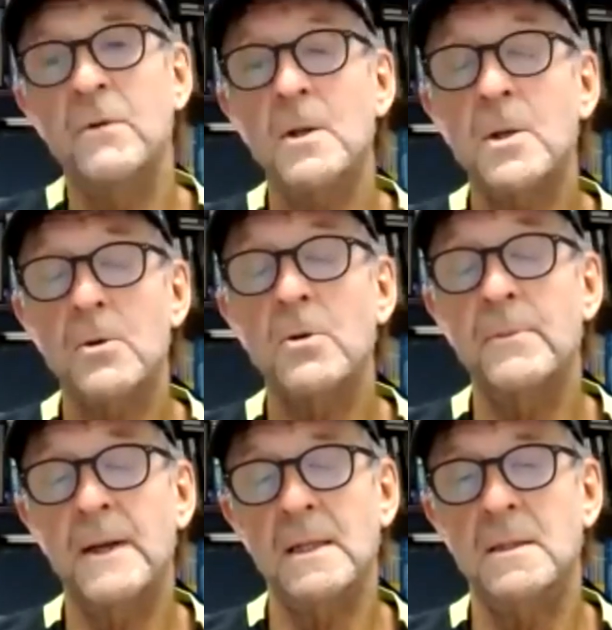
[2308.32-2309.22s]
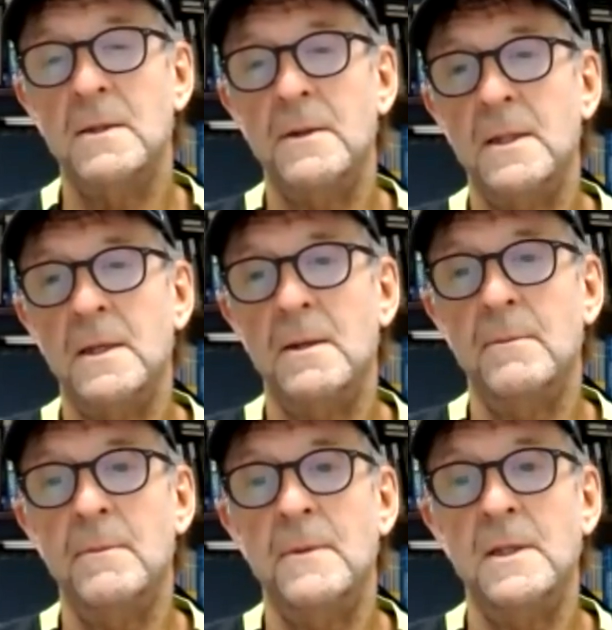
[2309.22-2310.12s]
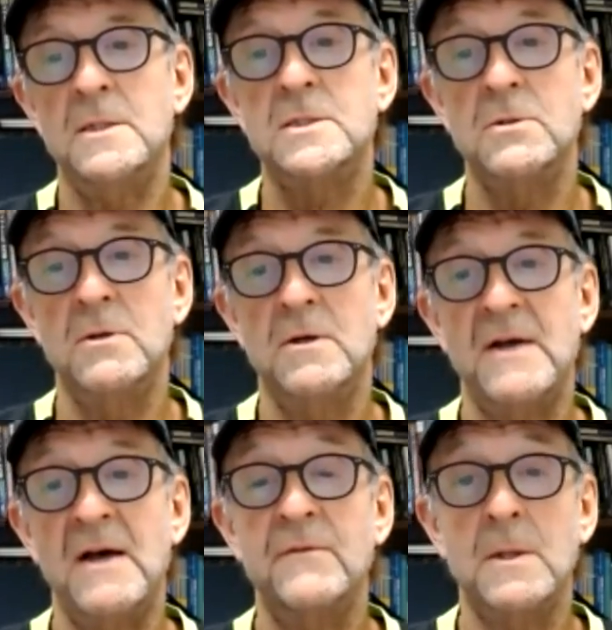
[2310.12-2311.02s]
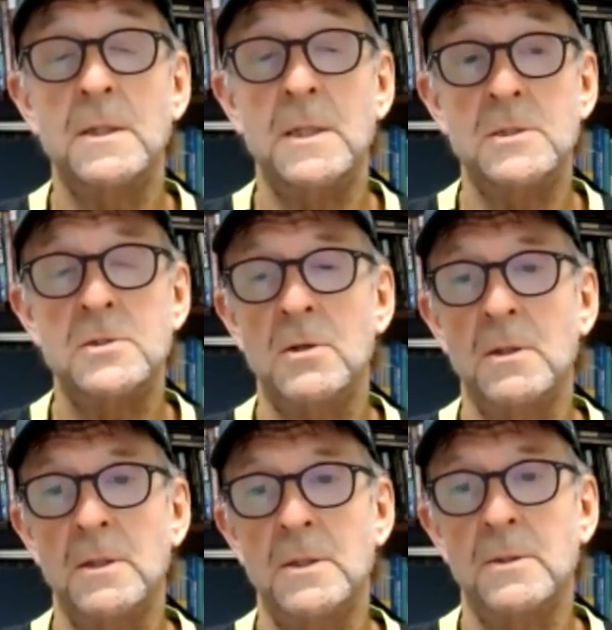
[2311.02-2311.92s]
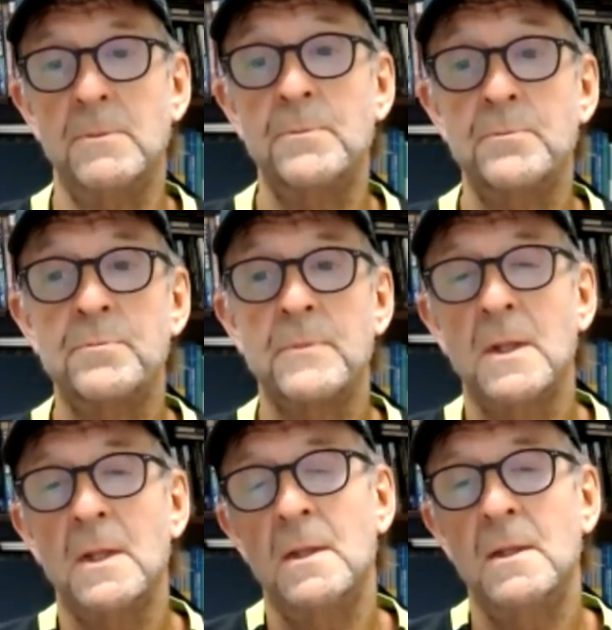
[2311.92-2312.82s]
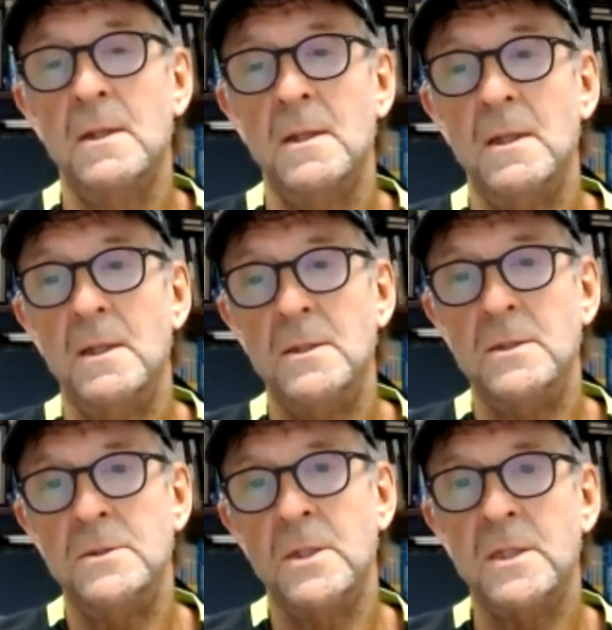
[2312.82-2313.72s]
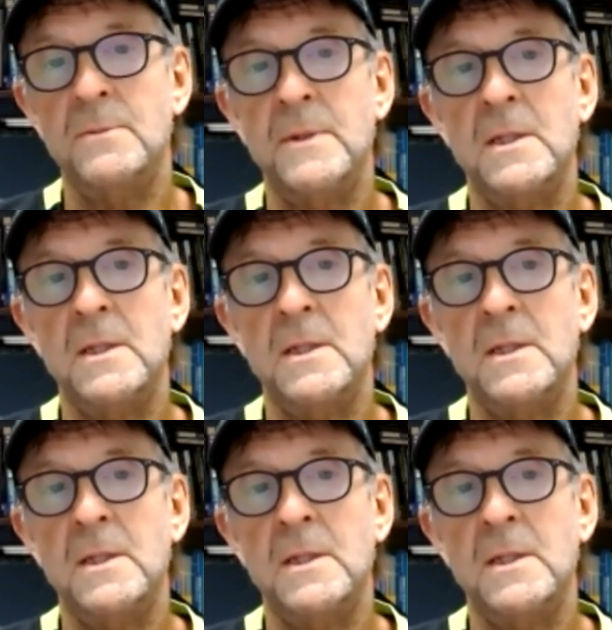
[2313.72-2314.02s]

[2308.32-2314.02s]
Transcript: we could circle back to the, um, the issue of advocacy journalism, just to be